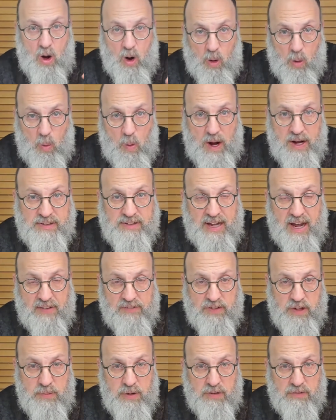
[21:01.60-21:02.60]
always
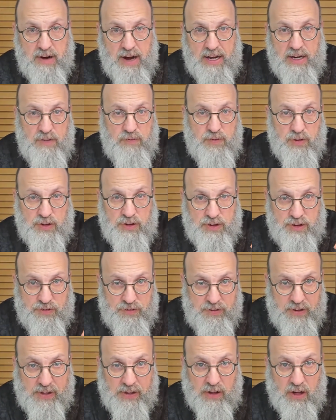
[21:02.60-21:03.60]
have to be ready for
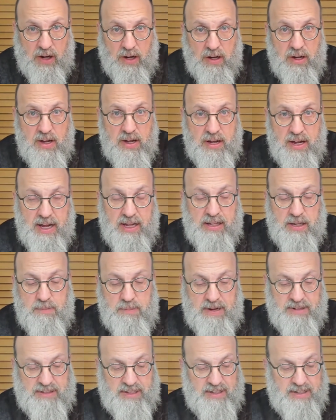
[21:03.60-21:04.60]
Tfilah in the
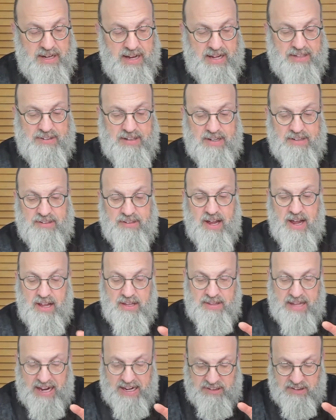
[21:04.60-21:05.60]
Beis HaKnesses,
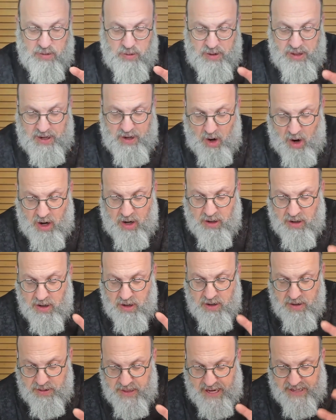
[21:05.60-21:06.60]
that's who they are.
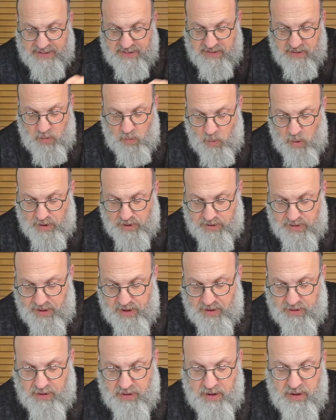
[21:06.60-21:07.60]
That's what
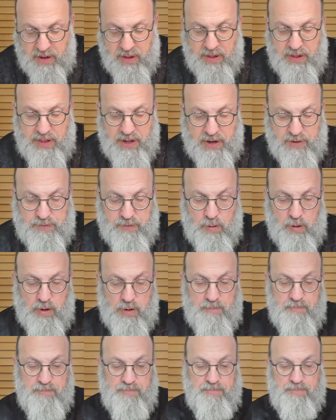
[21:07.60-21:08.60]
they're there for.
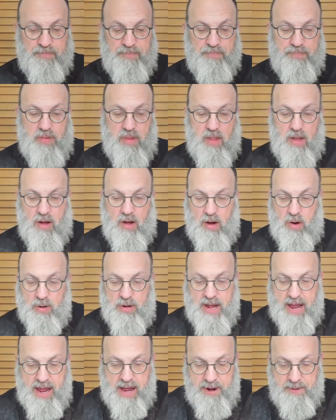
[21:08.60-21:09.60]

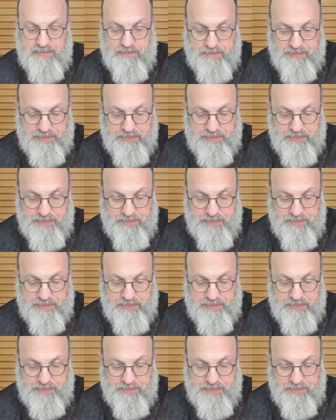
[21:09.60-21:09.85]
Okay?